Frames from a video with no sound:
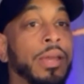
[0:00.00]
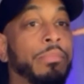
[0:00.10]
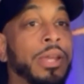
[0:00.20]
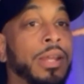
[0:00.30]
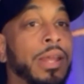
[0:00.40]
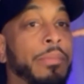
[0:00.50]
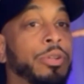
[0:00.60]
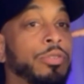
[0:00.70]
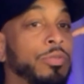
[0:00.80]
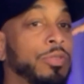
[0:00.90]
being that
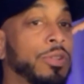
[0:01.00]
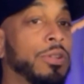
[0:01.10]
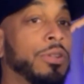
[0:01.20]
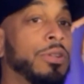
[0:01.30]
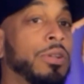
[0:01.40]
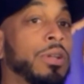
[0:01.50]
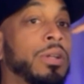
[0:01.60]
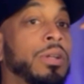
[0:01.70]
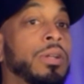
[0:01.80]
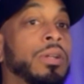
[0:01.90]
producer
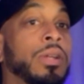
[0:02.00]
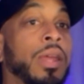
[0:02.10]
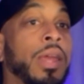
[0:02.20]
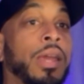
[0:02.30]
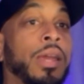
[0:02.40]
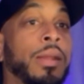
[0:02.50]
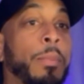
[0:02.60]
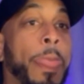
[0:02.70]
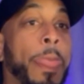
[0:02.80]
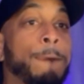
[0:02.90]

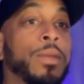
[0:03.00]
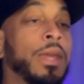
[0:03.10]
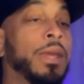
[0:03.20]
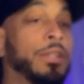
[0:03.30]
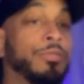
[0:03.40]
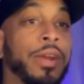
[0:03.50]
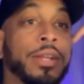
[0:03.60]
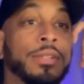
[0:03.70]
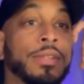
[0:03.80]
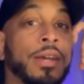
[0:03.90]
and getting these
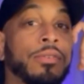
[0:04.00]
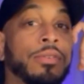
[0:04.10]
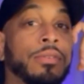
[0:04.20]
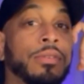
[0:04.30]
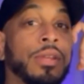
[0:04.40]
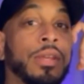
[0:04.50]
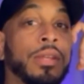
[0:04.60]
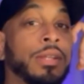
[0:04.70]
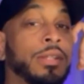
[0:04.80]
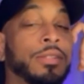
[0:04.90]
records out,
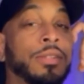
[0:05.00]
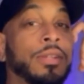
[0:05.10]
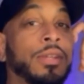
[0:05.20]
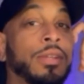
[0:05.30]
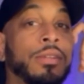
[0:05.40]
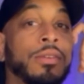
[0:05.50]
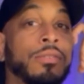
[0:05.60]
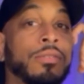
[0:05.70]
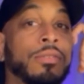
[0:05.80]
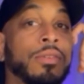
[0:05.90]
and he just
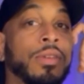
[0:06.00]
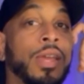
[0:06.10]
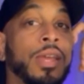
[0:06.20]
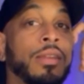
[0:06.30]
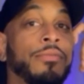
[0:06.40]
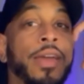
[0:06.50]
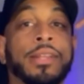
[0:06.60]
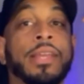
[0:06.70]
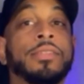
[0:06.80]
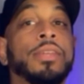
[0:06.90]
and the fact
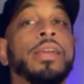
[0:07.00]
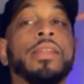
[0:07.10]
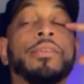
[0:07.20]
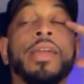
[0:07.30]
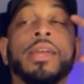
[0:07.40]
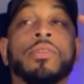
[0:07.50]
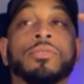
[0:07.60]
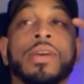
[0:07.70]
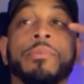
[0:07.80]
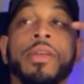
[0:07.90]
that he's and on
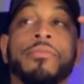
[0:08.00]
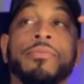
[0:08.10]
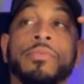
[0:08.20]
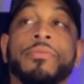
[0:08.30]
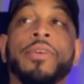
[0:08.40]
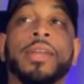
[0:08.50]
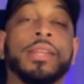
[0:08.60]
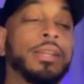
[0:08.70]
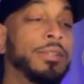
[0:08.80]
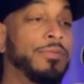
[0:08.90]
top of that the fact
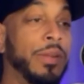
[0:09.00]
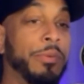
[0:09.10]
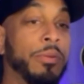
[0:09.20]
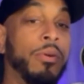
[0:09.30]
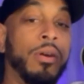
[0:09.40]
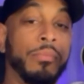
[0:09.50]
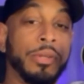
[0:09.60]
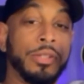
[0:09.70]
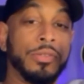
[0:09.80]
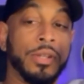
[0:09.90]
that he's flipping
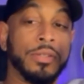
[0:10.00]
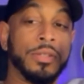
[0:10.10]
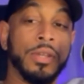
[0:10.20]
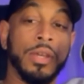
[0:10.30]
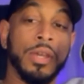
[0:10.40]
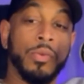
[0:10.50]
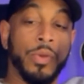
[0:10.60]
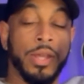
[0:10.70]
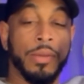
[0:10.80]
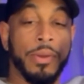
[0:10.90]
R&B joints
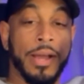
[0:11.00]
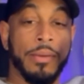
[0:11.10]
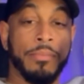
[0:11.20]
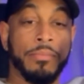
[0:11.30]
with hip hop,